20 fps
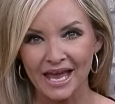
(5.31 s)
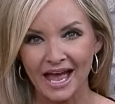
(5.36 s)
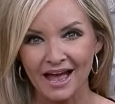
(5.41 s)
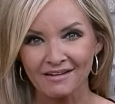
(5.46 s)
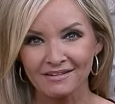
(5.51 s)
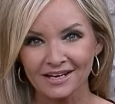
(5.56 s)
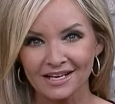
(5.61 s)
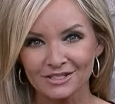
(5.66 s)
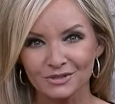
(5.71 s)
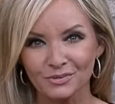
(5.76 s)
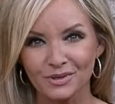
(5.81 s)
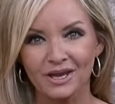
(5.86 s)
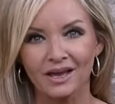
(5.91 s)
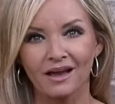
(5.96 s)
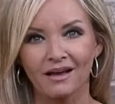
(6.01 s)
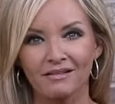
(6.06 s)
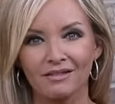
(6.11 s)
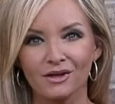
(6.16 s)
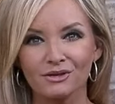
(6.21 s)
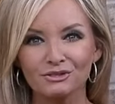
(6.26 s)
out as we
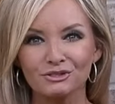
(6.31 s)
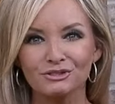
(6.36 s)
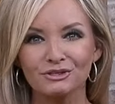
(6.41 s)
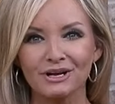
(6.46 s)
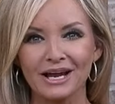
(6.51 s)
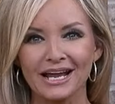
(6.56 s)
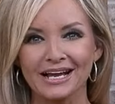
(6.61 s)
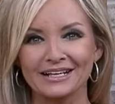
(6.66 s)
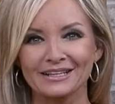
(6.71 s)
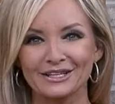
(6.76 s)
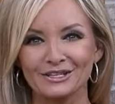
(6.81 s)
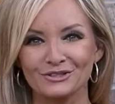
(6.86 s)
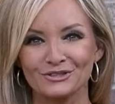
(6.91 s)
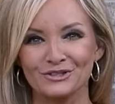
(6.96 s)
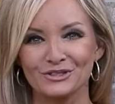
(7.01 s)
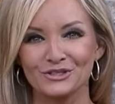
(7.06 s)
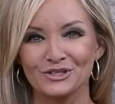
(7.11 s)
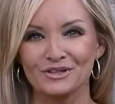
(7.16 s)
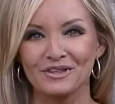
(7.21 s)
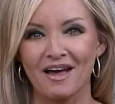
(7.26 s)
get closer and
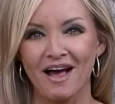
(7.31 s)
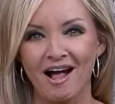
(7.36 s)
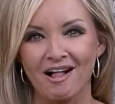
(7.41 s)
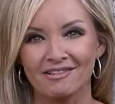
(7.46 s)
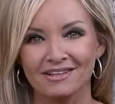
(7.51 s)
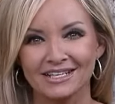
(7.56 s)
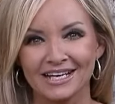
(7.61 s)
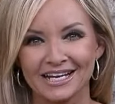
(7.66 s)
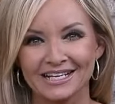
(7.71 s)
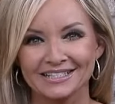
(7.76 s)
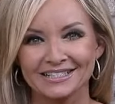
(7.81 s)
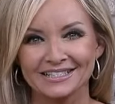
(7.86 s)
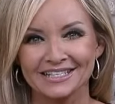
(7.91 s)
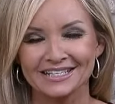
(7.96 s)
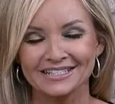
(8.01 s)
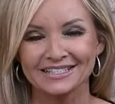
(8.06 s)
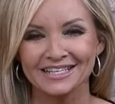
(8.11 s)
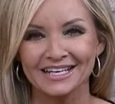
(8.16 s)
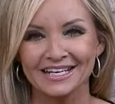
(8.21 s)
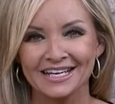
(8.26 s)
closer to the holiday
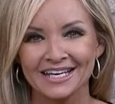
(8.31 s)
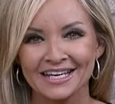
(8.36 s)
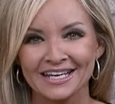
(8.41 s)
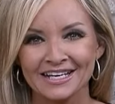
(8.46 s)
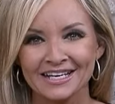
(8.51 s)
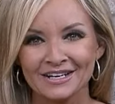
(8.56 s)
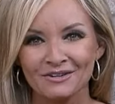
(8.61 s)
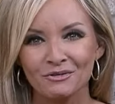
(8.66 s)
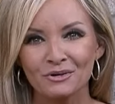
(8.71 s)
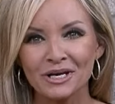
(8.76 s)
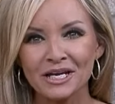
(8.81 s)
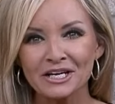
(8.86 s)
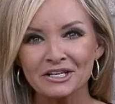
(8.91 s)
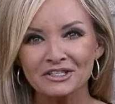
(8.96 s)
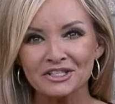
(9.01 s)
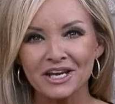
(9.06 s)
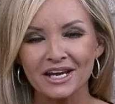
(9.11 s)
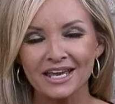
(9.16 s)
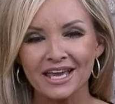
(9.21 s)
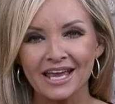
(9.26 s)
season. Well, here
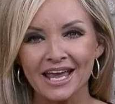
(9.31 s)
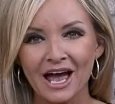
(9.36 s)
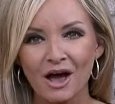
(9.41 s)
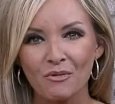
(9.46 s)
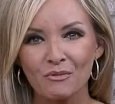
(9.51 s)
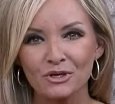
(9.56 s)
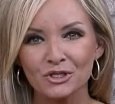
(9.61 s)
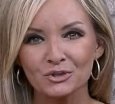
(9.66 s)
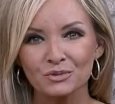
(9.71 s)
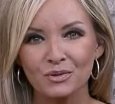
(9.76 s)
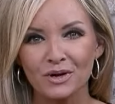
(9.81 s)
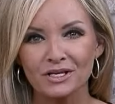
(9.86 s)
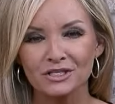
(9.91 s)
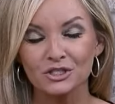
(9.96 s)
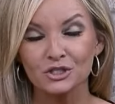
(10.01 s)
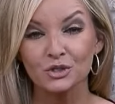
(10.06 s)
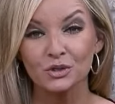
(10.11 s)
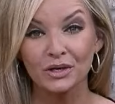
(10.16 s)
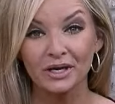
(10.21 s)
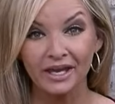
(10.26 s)
checking out which
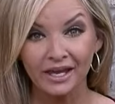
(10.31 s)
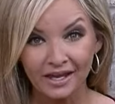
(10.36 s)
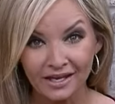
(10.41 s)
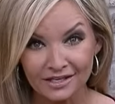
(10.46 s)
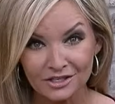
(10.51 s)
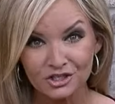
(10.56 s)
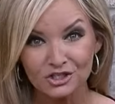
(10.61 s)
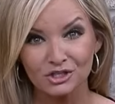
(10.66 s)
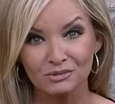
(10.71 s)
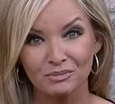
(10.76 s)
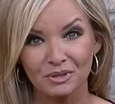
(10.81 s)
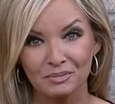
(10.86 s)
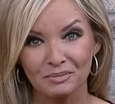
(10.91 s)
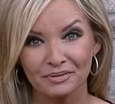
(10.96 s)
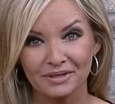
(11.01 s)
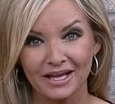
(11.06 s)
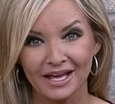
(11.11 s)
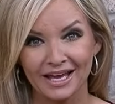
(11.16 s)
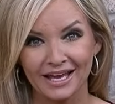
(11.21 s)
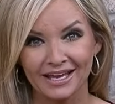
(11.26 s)
ones your kids should be
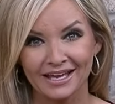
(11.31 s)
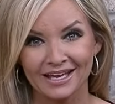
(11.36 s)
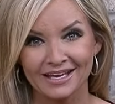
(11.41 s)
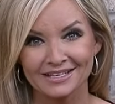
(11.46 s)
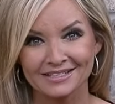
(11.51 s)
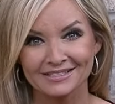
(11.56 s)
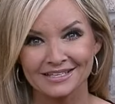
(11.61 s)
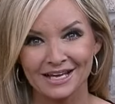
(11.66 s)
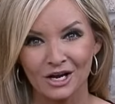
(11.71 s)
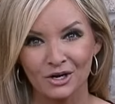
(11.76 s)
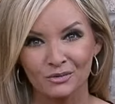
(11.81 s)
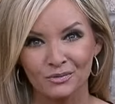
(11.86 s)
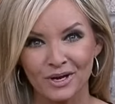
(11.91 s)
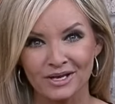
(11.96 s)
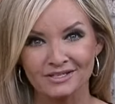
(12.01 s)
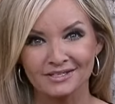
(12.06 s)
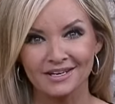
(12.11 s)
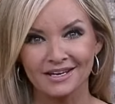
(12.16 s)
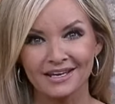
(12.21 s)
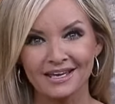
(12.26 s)
playing is our
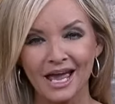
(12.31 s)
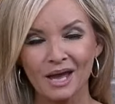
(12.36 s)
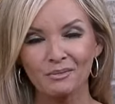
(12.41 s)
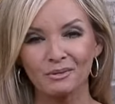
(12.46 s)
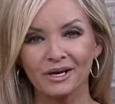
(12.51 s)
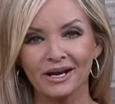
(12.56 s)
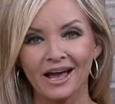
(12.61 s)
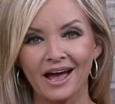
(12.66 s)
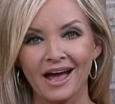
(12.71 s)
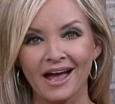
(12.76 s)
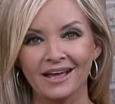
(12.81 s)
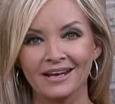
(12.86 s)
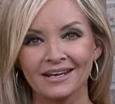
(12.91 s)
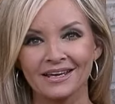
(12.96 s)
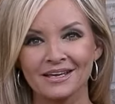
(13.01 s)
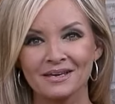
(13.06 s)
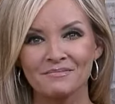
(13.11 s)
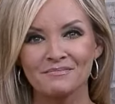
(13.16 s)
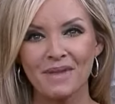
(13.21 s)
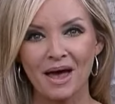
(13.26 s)
resident gamer guide,
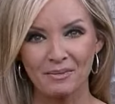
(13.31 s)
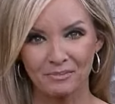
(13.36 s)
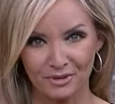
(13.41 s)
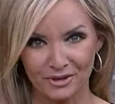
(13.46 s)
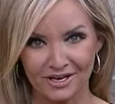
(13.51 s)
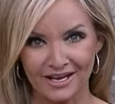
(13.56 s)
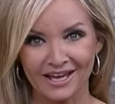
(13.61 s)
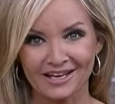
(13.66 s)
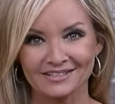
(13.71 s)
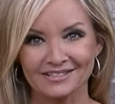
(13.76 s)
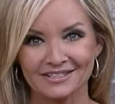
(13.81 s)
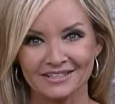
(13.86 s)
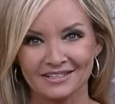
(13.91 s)
Matt Barnett.